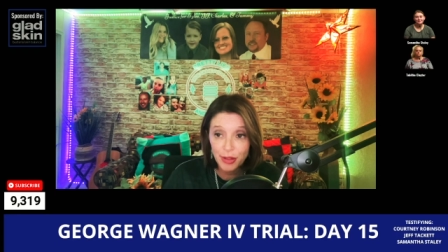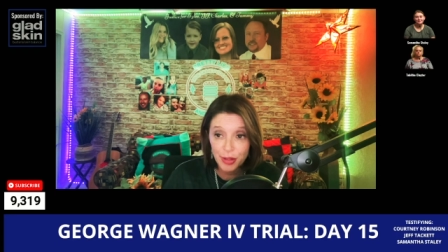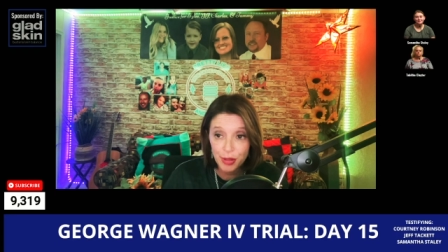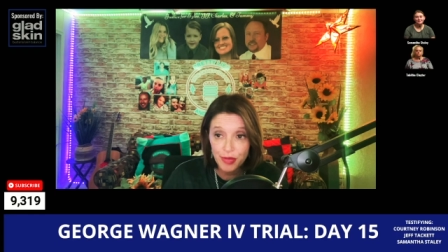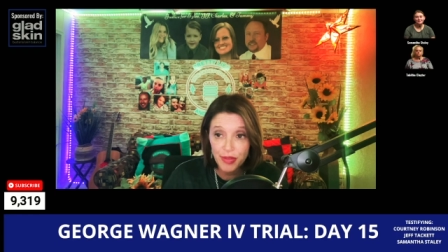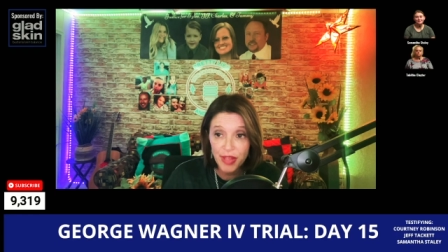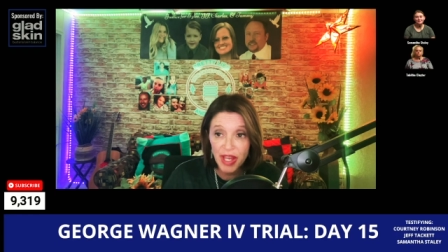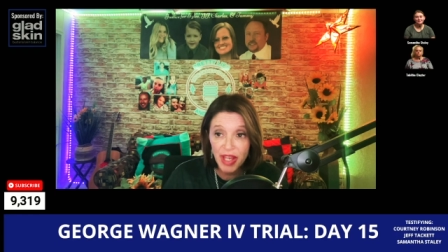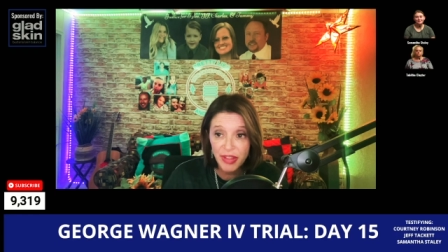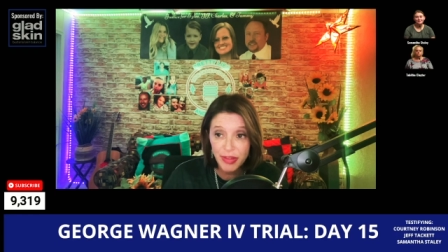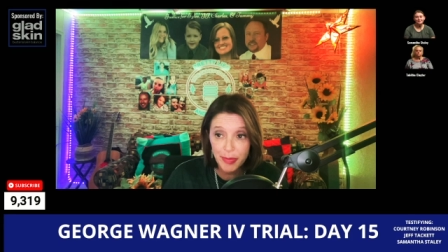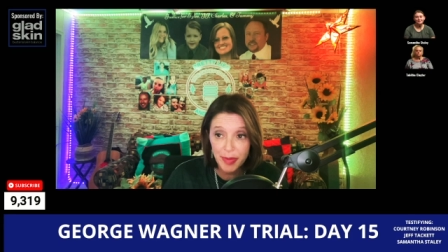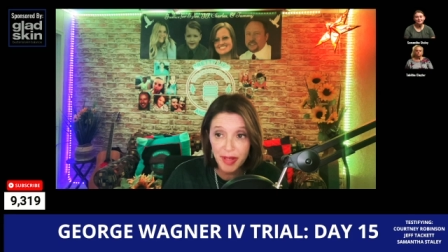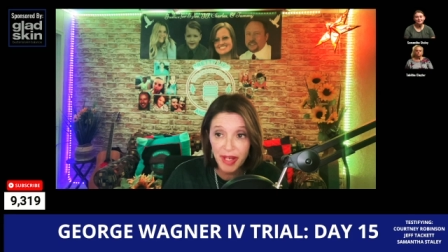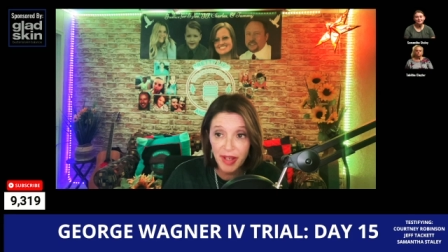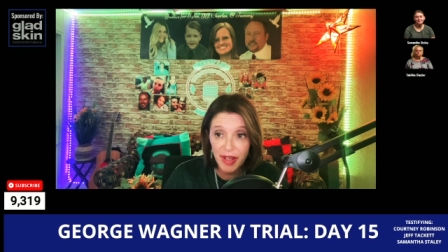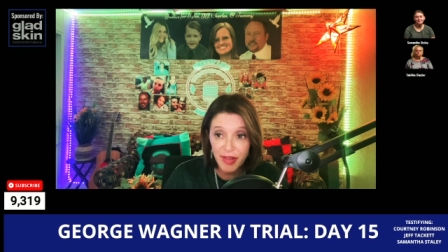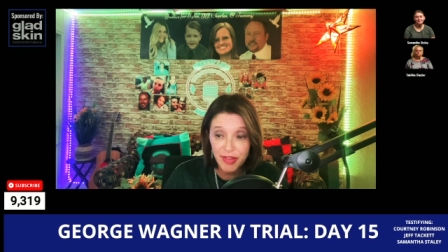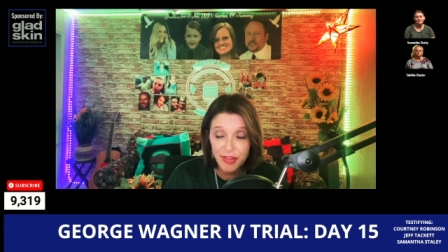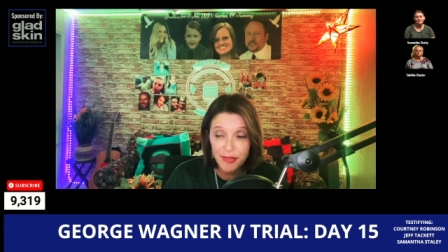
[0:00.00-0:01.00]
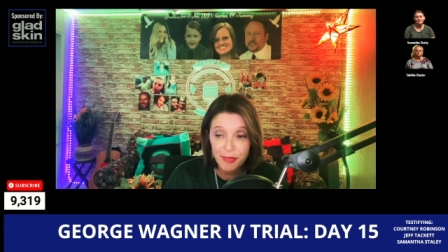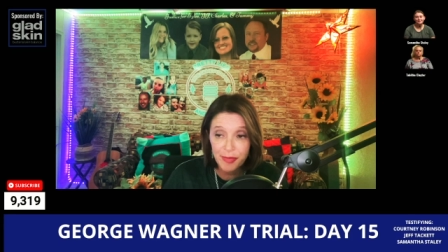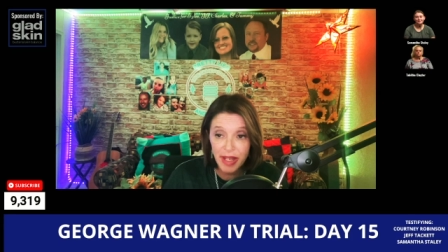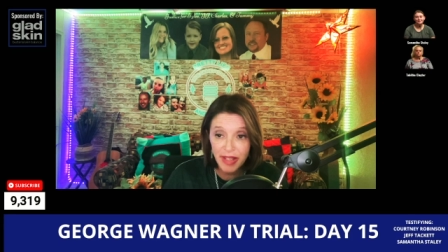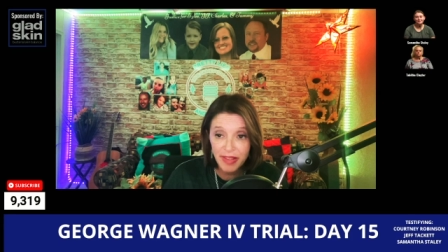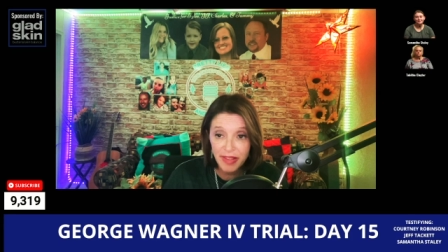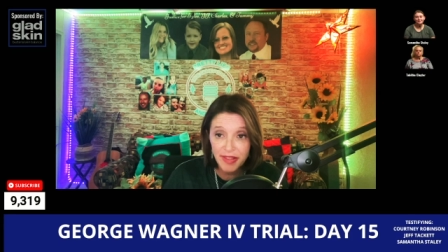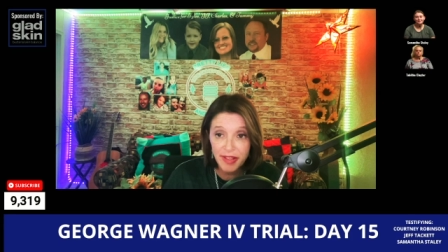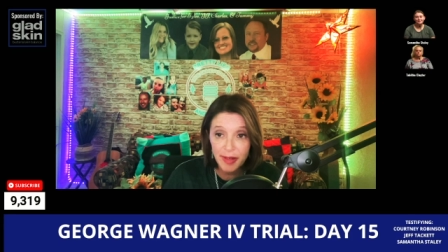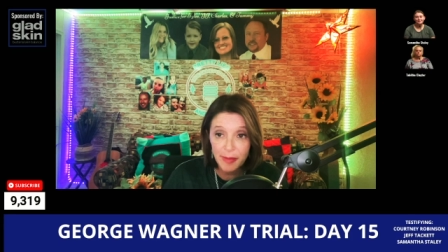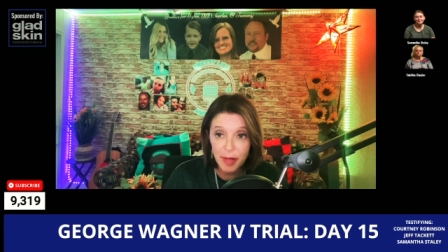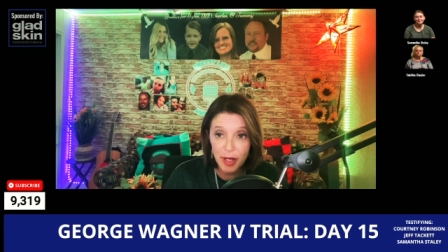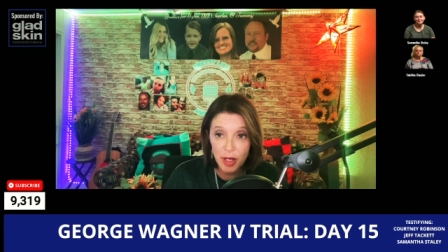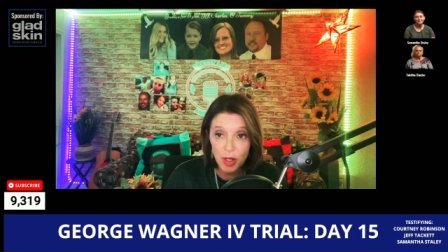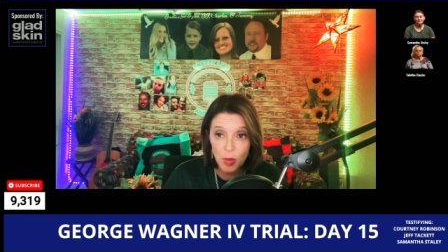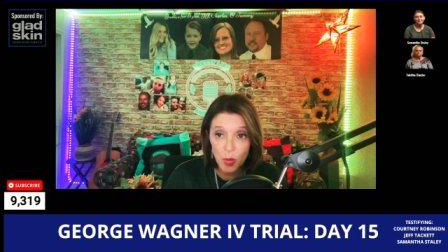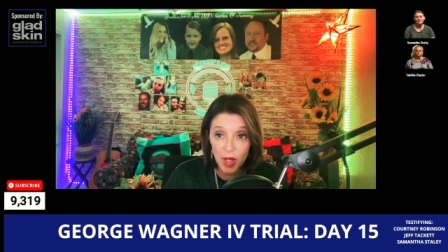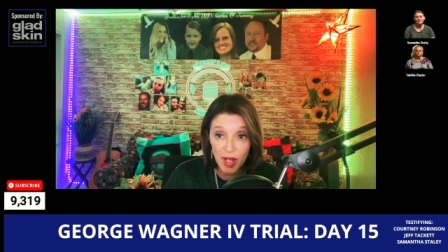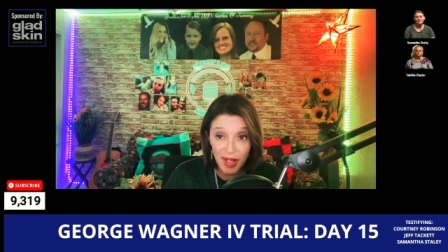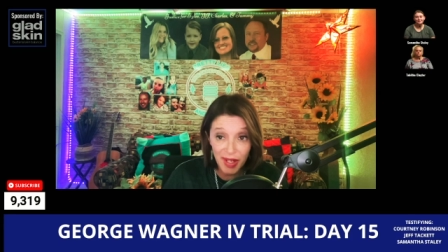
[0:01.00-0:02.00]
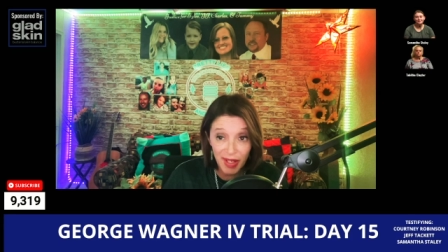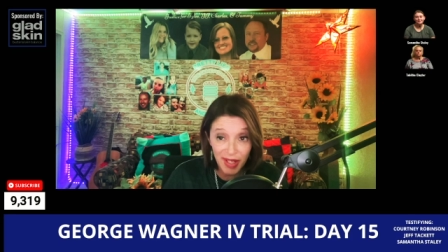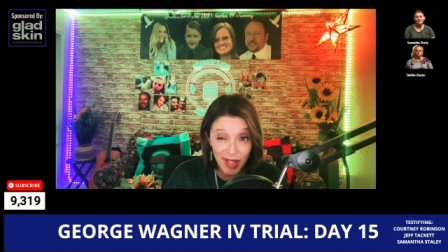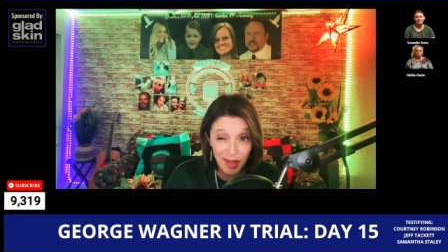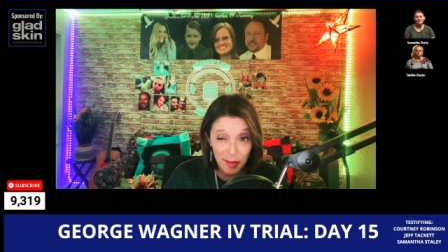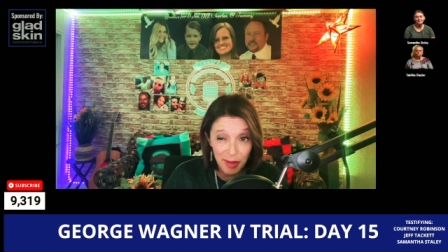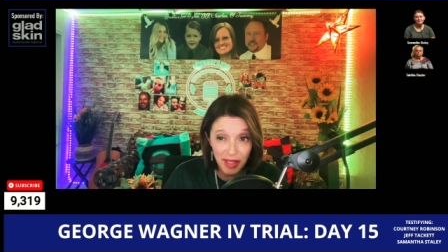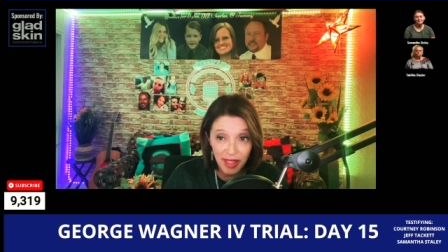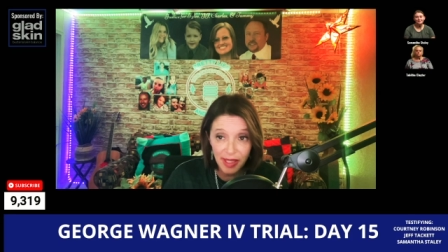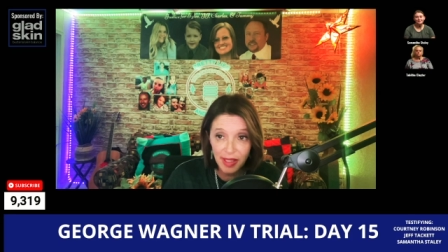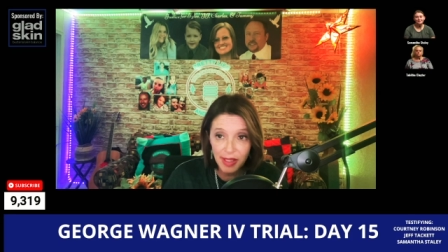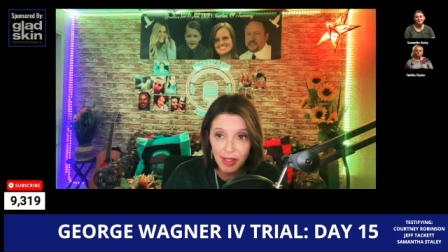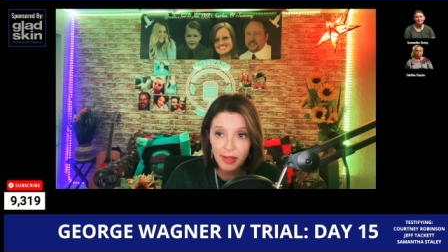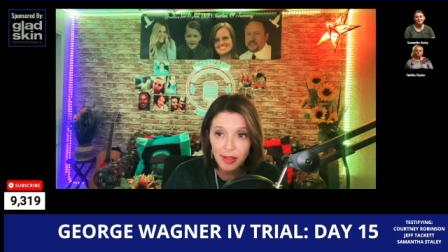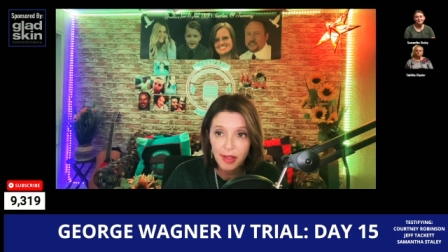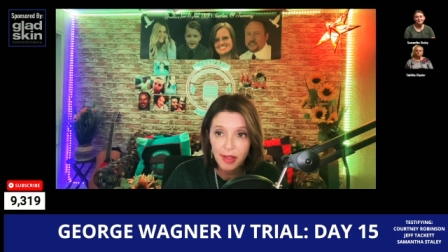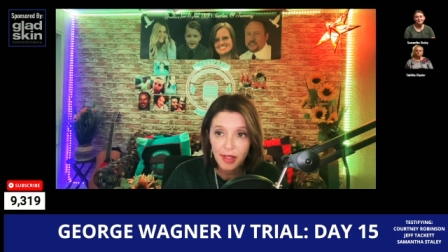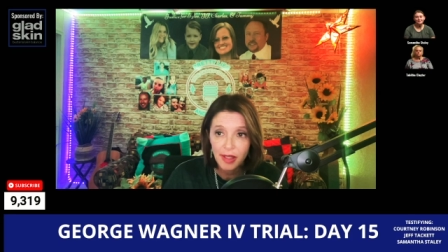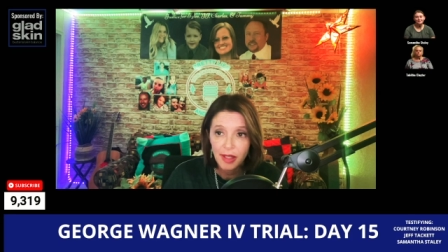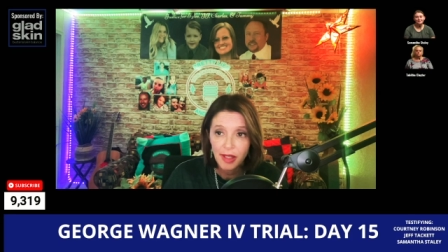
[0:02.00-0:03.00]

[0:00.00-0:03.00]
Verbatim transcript: 2,000 pounds of Mexican marijuana coming in.